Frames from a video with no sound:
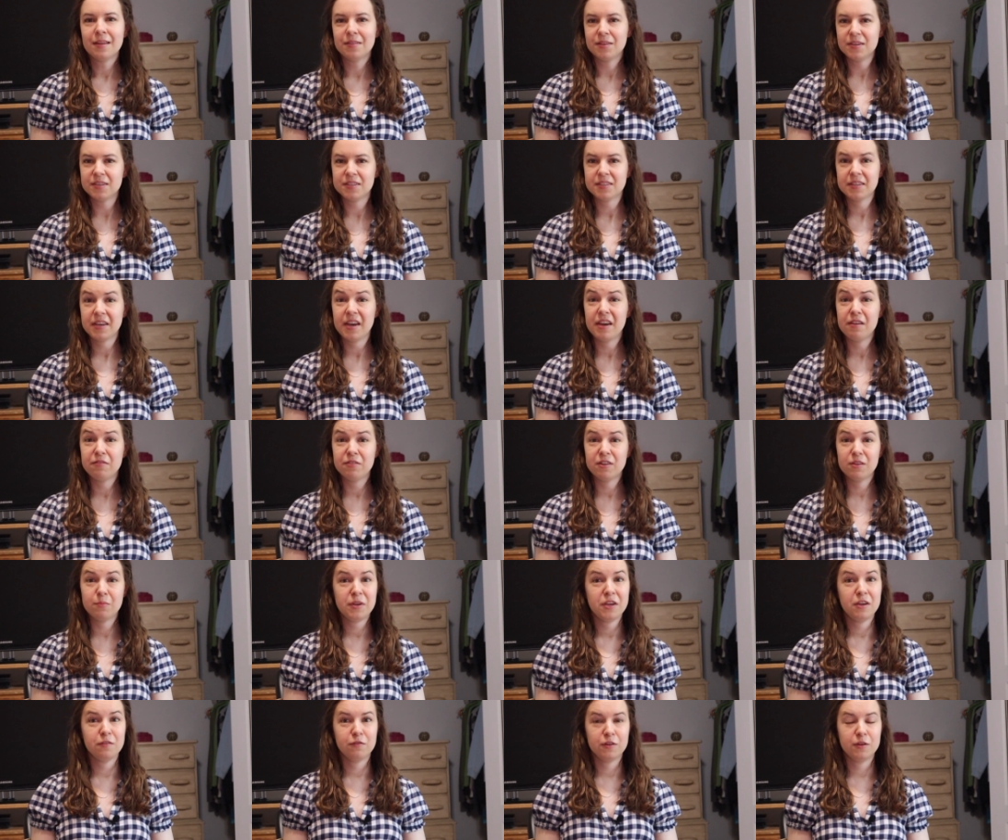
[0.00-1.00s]
This gave
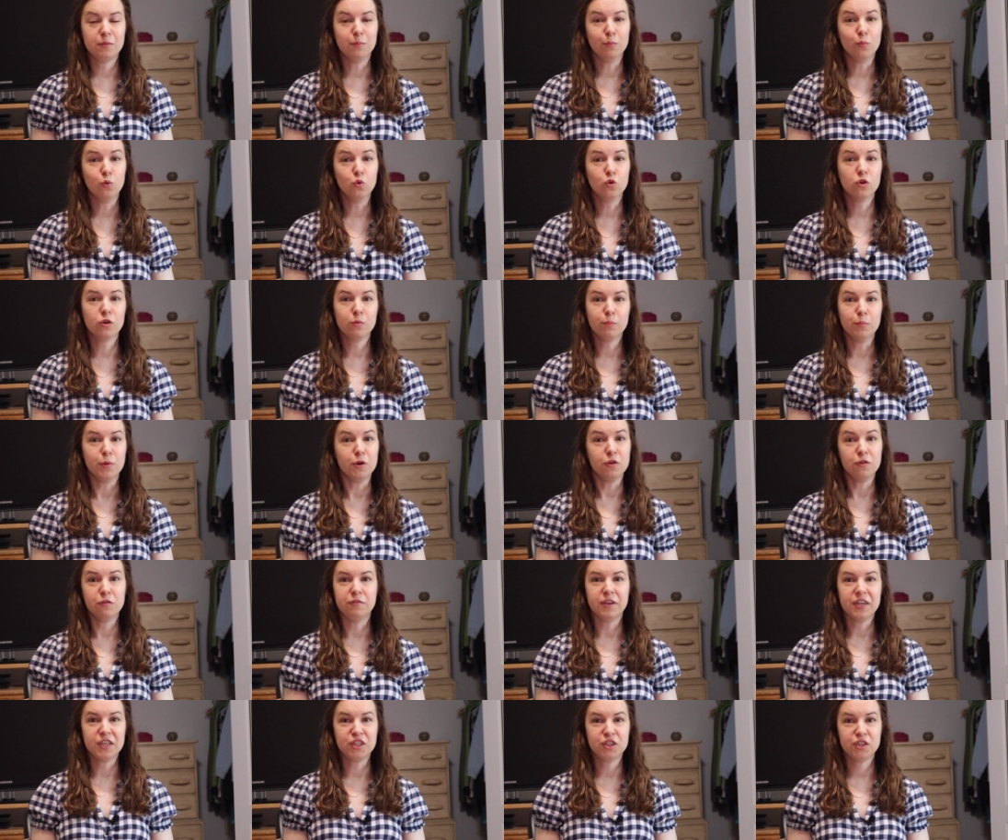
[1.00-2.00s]
him even more
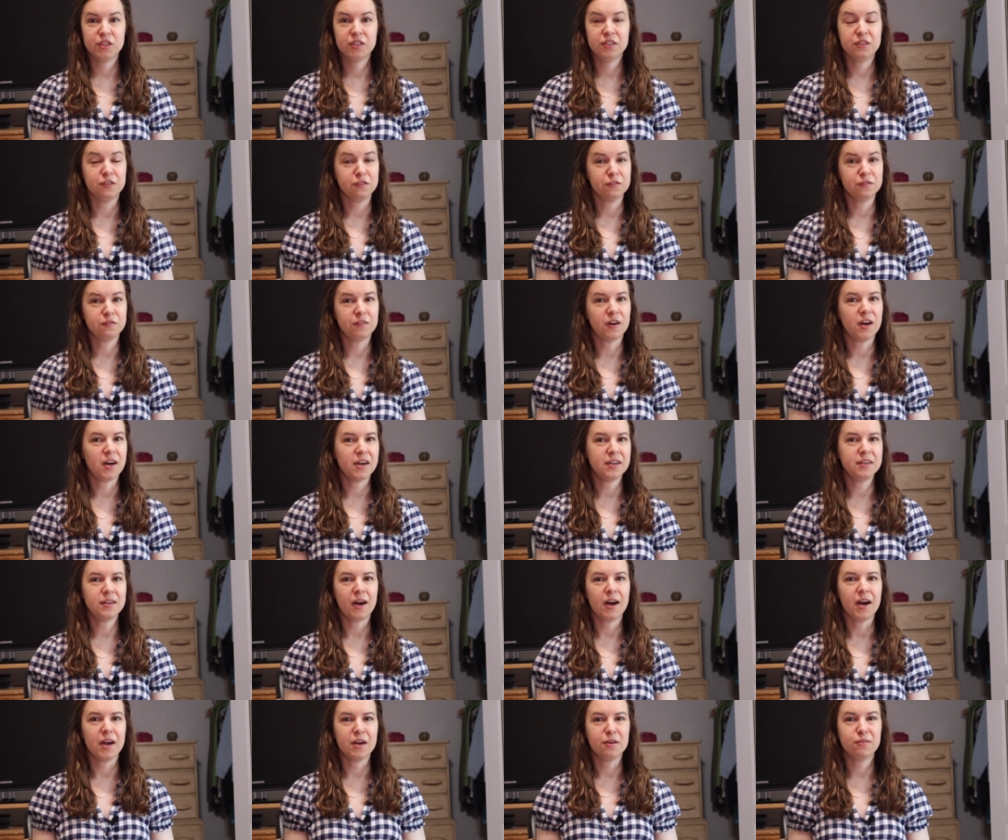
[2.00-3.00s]
motivation to find
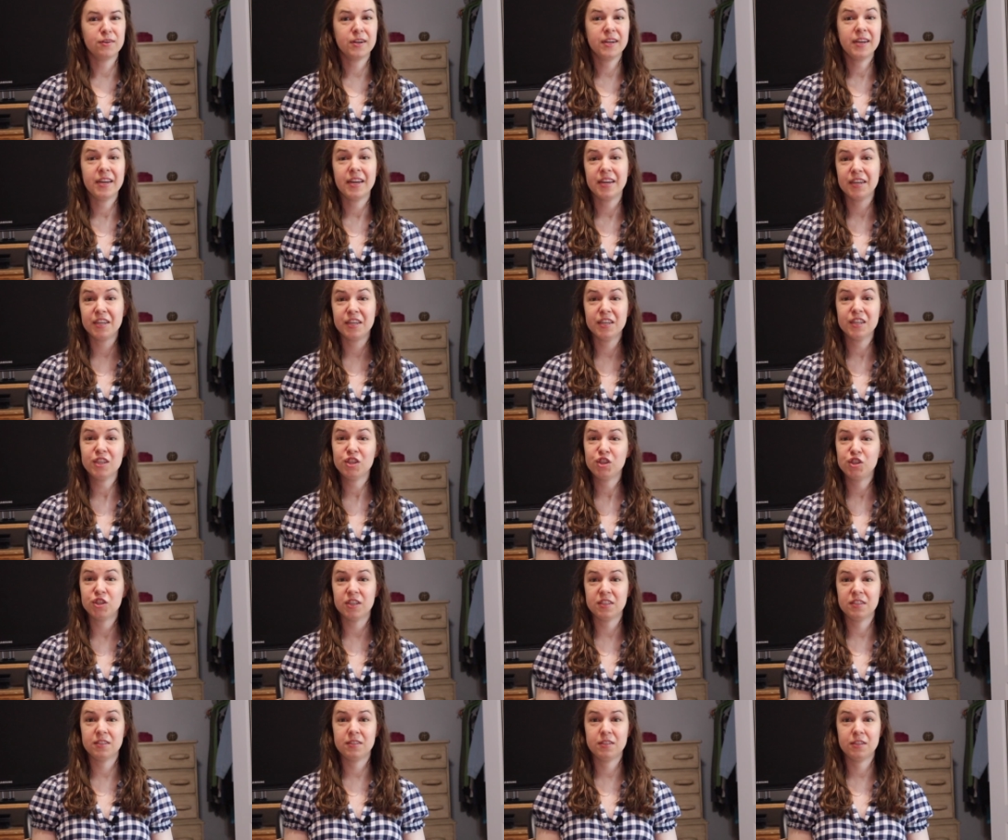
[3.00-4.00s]
Ira and get
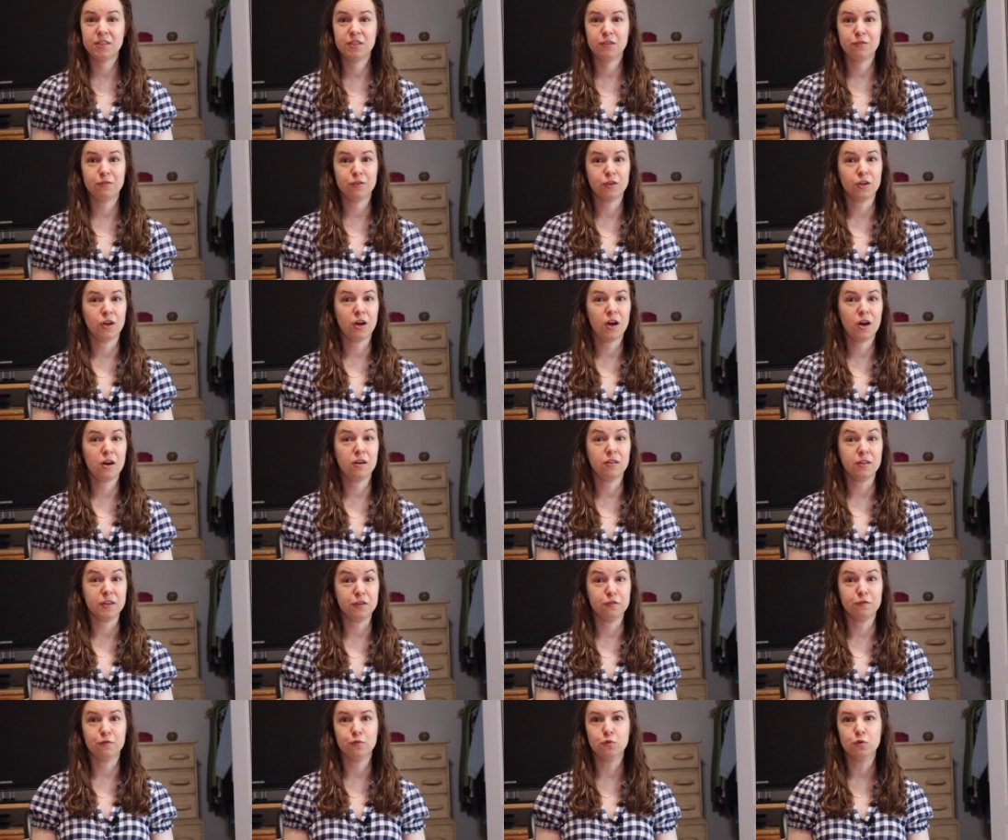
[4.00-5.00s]
justice for
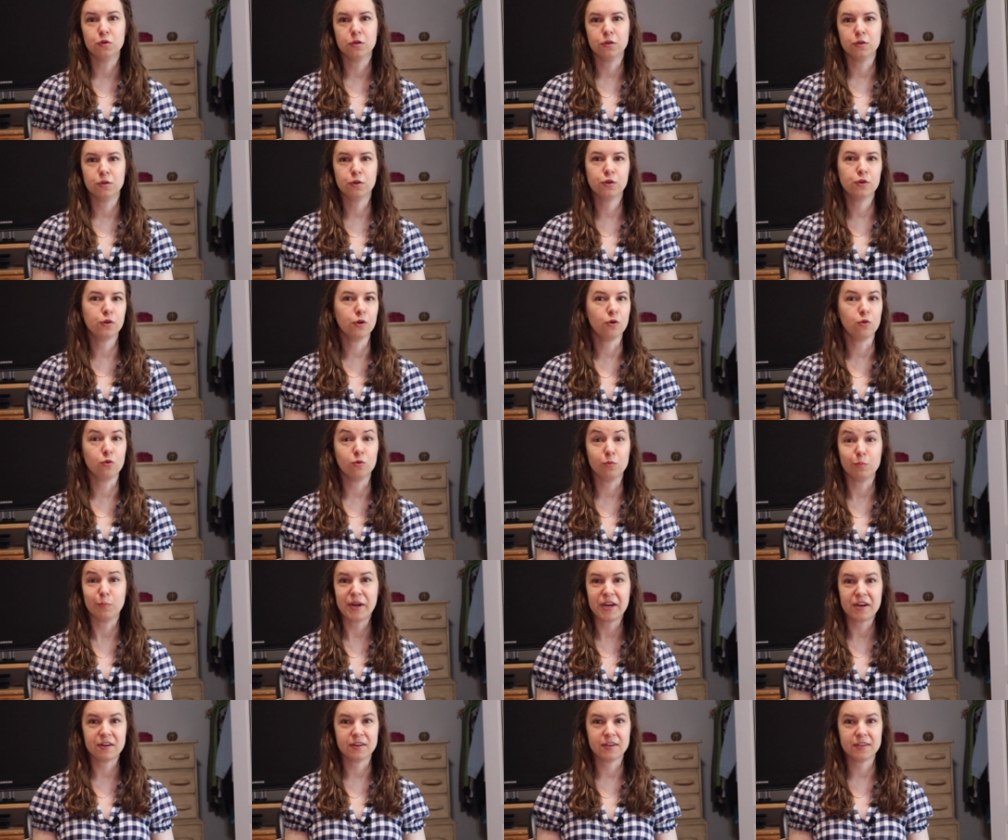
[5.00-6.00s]
Holly for her own
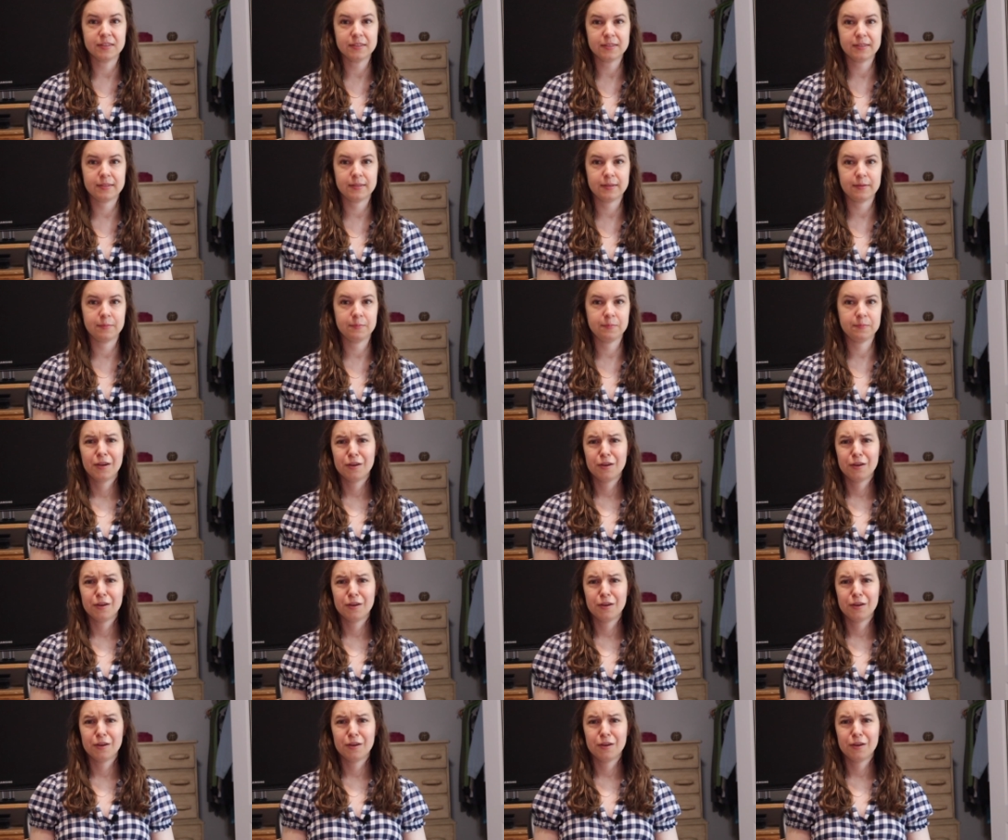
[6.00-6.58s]
parents.